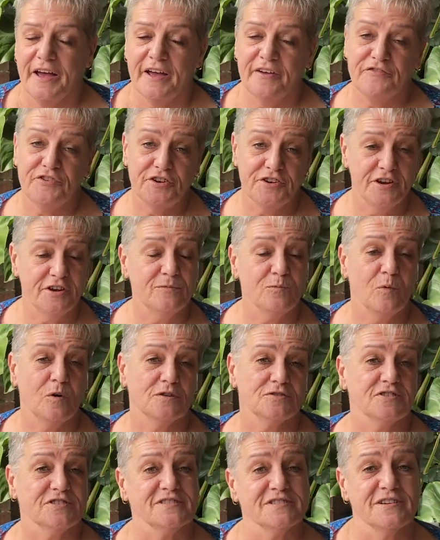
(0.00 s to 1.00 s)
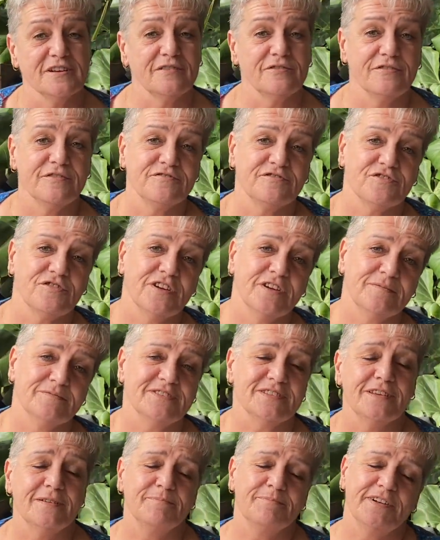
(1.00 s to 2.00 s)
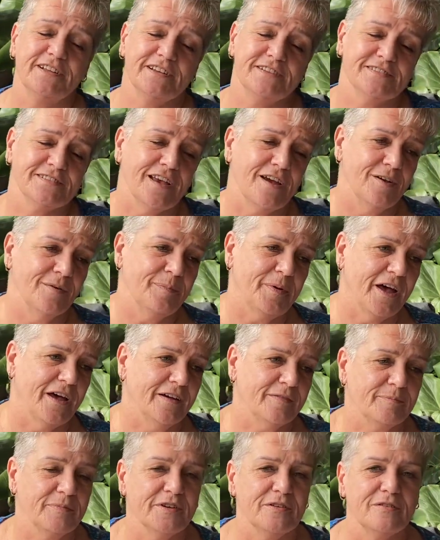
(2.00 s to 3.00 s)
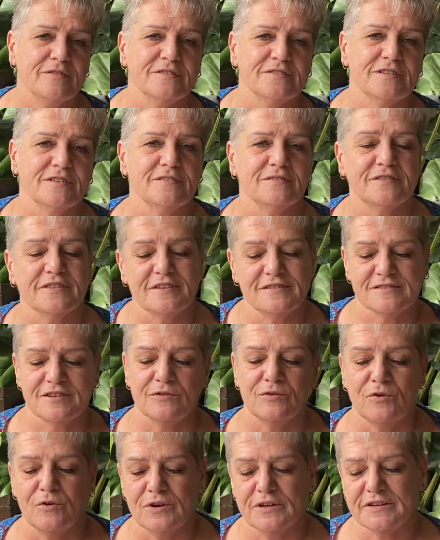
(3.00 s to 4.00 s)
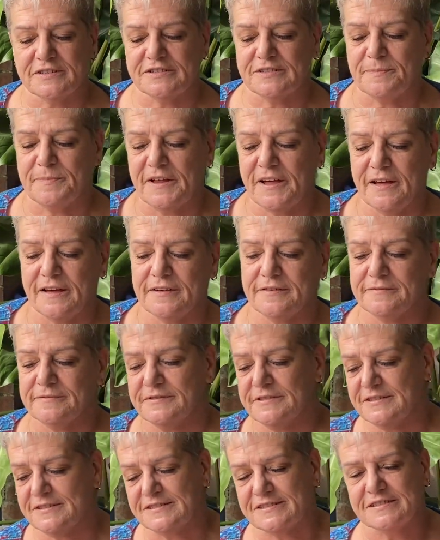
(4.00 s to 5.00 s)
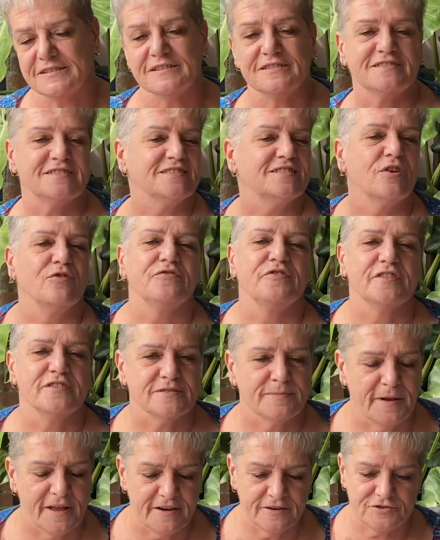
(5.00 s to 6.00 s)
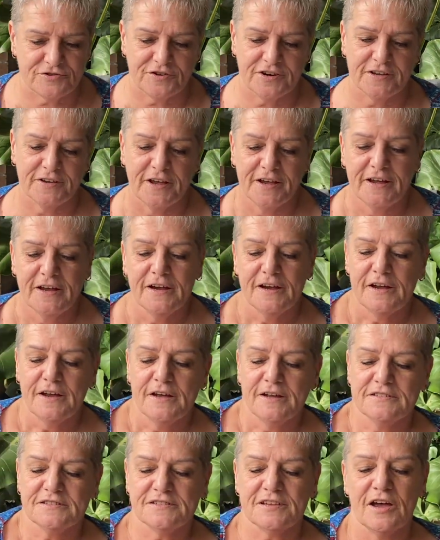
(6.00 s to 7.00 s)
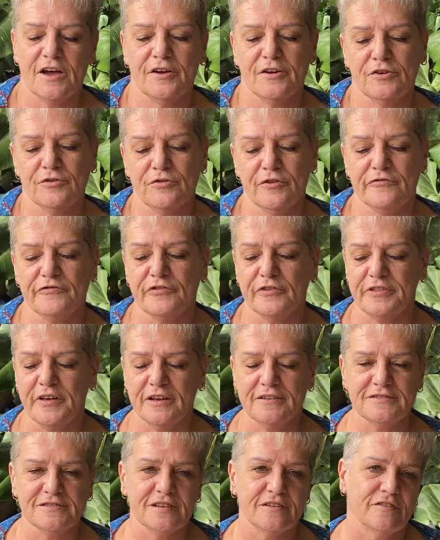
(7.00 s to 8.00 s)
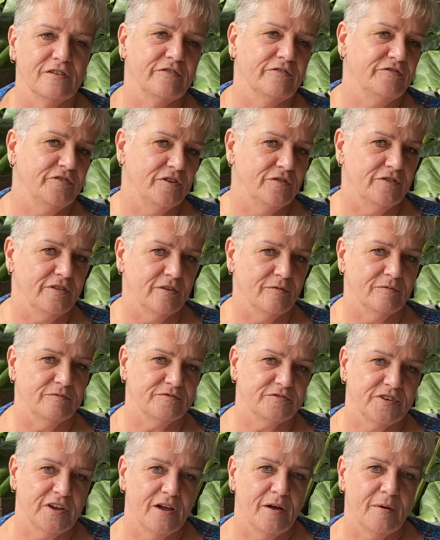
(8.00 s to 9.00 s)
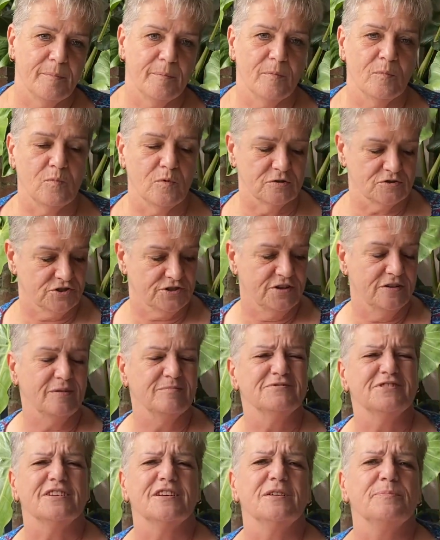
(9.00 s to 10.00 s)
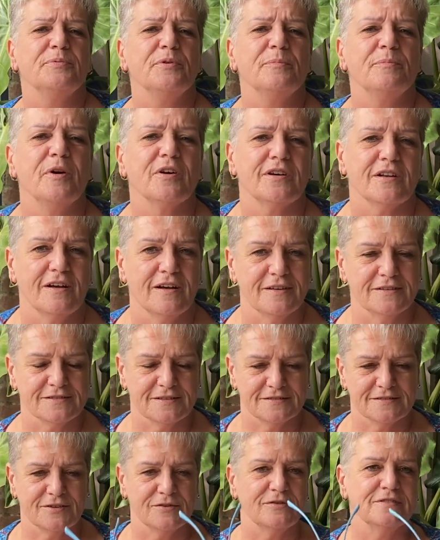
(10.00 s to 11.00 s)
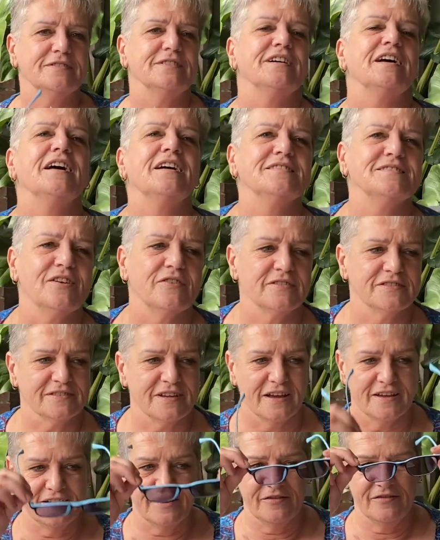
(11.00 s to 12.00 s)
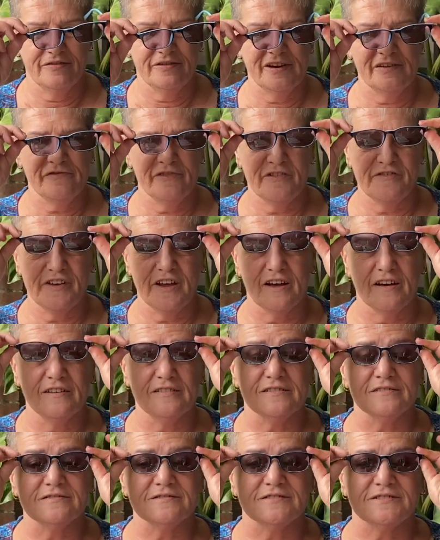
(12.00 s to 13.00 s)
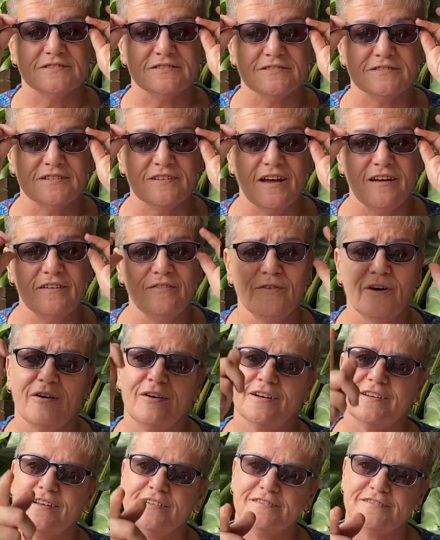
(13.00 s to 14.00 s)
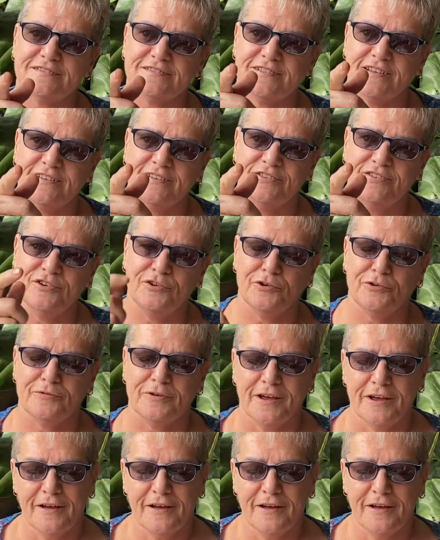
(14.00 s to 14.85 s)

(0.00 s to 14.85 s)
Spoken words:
If you didn't watch Stealer of Dreams, then please go back because this will all explain. It's self-explanatory. So for those of you that watched it, I'm just going to put my glasses on, as I say every video, so I can see you.